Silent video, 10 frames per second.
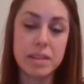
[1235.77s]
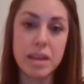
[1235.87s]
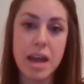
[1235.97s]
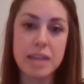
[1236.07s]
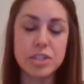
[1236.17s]

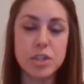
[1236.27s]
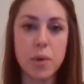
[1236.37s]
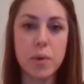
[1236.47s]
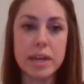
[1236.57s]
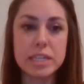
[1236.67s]
Yeah,
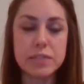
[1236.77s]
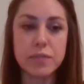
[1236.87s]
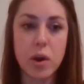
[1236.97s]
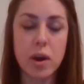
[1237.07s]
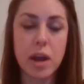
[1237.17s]
so as
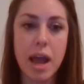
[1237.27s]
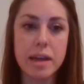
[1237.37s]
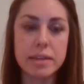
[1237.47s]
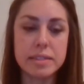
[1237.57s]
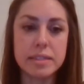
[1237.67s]
far
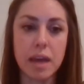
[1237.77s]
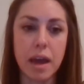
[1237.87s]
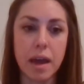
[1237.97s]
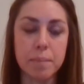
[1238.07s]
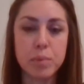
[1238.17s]
as
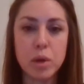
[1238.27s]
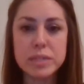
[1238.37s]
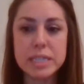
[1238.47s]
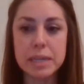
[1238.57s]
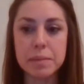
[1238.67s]
um,
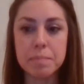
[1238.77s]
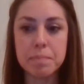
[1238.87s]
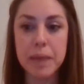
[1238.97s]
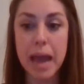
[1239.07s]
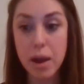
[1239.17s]
protein
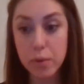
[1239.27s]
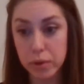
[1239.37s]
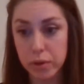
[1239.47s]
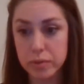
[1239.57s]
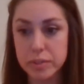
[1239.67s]

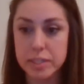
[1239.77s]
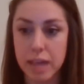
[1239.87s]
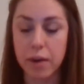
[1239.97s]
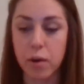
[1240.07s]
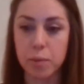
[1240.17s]
powders
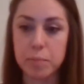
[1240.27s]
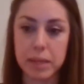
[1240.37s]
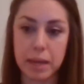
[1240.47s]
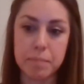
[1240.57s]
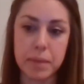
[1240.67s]
that are
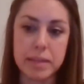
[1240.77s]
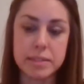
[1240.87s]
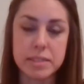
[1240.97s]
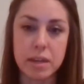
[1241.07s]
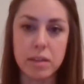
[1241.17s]

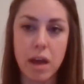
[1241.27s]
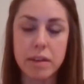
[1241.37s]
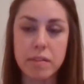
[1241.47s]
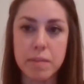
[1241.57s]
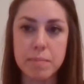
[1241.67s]
plant-based, a
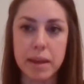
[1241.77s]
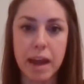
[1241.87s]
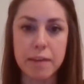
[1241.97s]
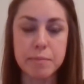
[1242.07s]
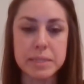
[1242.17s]
lot of them
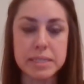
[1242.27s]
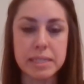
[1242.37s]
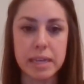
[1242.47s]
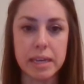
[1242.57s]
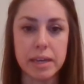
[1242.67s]
that I've been
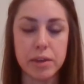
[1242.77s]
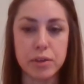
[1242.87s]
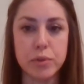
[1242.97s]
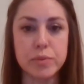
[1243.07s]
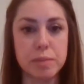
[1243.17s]

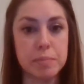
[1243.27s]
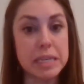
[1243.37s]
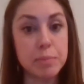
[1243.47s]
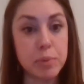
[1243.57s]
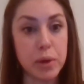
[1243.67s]
seeing use a
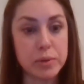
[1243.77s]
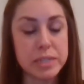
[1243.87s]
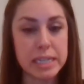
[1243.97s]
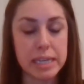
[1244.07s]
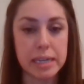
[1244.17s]
pea
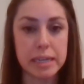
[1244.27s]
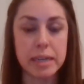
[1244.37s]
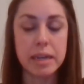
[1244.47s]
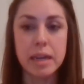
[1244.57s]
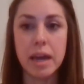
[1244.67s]

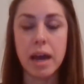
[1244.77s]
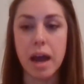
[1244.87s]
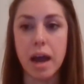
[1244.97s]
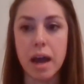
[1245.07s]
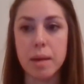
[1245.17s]
protein
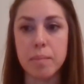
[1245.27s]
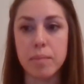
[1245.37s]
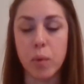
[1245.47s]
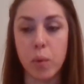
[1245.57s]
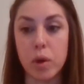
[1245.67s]

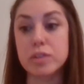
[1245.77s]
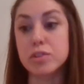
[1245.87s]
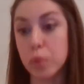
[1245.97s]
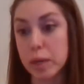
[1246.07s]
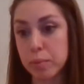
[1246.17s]
um, or a
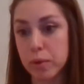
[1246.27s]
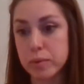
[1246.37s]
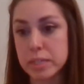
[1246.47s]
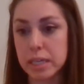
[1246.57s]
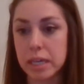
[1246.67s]
soy
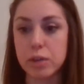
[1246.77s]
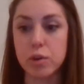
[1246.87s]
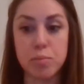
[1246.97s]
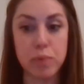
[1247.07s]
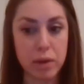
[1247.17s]
protein
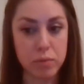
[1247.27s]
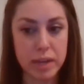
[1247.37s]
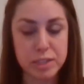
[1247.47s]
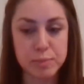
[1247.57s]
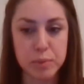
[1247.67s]
or brown
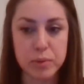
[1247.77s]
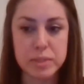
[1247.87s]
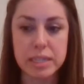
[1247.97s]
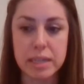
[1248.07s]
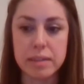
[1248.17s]
rice
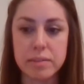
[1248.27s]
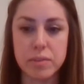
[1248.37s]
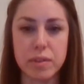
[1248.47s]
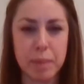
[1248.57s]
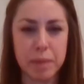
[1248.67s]
protein.
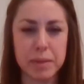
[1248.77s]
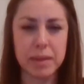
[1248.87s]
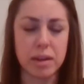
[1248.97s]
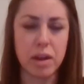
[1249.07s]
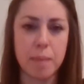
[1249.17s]
So they might
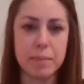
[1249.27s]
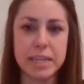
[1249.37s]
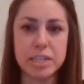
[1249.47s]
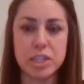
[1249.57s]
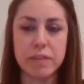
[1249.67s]
be a
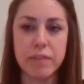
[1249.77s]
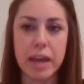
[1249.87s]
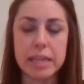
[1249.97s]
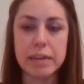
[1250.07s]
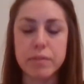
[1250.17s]
combination of
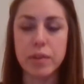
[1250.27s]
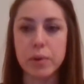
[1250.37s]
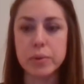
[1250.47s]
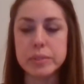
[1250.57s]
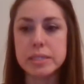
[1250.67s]
any of
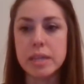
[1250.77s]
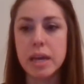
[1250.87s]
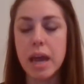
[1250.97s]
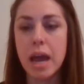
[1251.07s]
those.